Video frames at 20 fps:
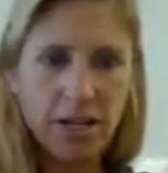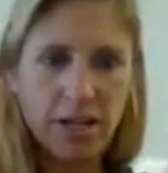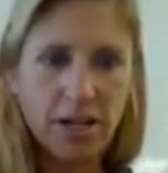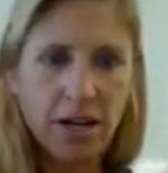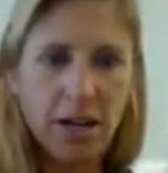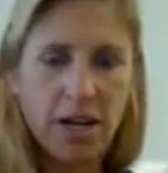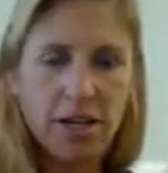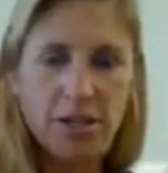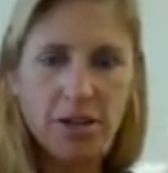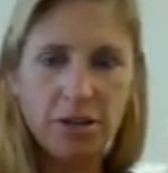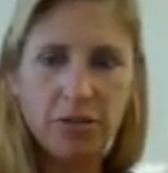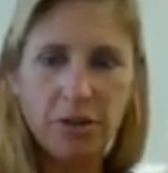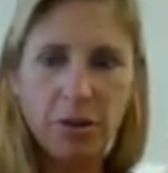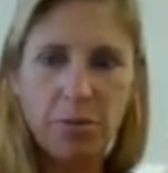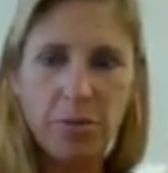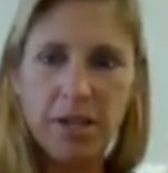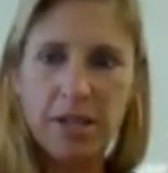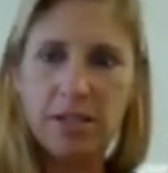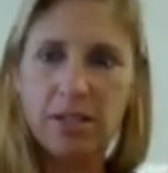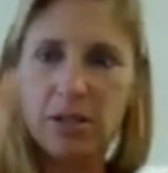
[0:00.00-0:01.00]
cut into 3
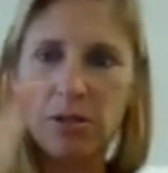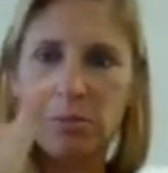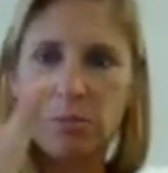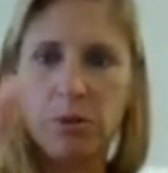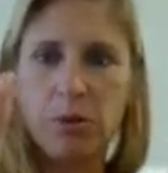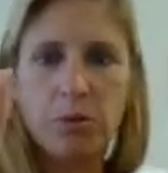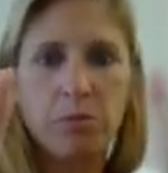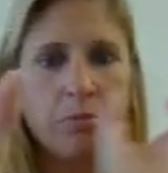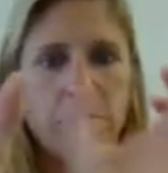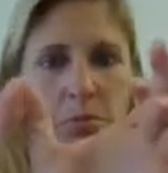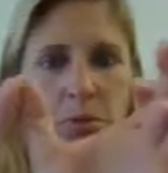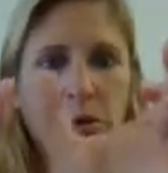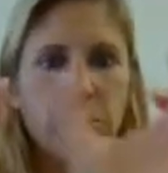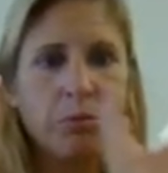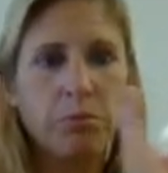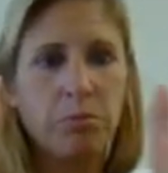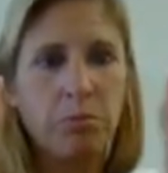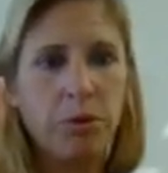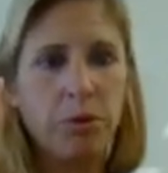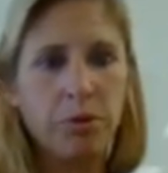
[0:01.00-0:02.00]
pieces. Boom,
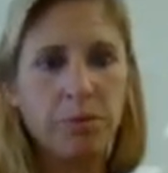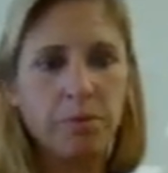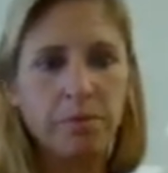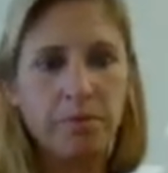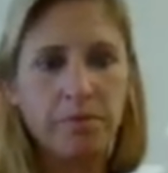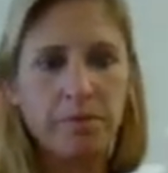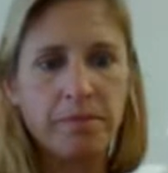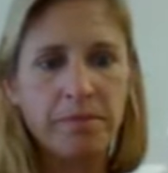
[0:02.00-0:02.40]
boom, boom.